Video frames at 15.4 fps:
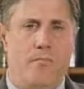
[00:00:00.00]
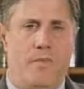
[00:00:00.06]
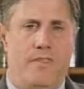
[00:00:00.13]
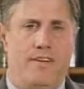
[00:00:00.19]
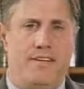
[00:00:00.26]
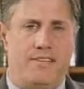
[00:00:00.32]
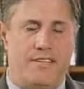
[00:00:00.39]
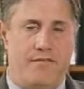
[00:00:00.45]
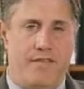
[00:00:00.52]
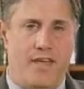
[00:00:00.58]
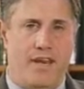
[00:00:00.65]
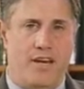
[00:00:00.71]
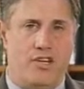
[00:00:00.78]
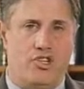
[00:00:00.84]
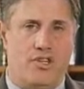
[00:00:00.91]
The
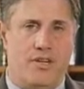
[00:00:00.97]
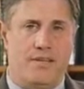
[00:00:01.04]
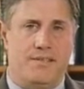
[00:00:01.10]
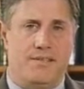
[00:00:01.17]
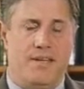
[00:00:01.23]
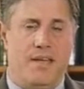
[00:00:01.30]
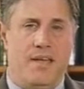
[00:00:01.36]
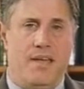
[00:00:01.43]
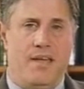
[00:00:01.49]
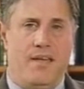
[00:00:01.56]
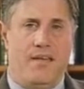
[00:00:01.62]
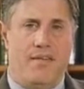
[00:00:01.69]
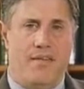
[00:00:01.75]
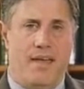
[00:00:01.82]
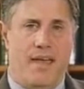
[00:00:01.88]
disadvantage is
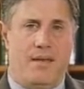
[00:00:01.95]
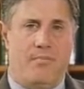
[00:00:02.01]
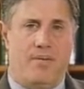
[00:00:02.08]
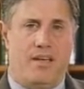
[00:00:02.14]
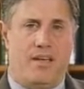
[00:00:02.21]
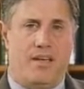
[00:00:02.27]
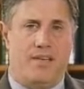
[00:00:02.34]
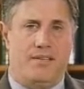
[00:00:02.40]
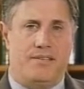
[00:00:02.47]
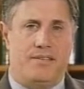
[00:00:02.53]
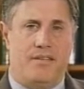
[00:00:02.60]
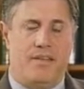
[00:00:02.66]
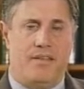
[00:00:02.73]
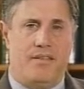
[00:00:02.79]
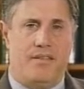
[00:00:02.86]
that because
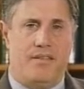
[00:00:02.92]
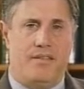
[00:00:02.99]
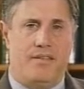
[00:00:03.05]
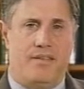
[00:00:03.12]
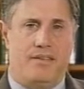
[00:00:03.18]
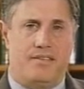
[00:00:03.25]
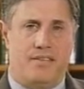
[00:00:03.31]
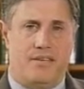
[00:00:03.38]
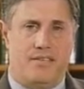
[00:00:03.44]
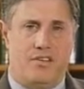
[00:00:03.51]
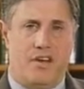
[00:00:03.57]
this is